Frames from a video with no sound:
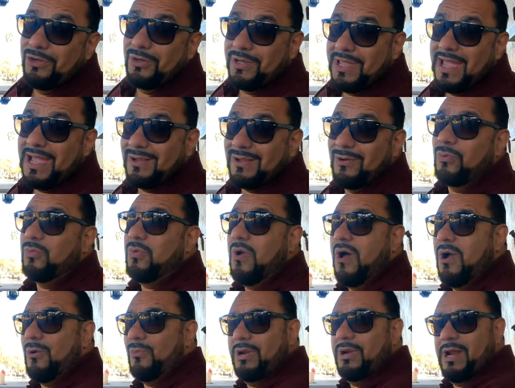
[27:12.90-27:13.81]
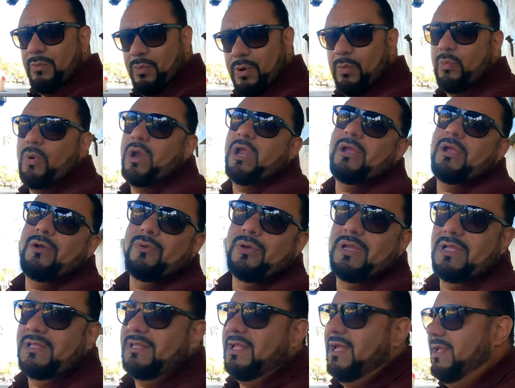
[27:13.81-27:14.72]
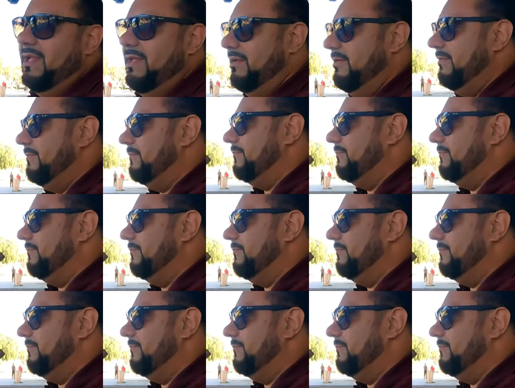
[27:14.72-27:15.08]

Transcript: you, you can't go wrong with that. Where are you gonna get that?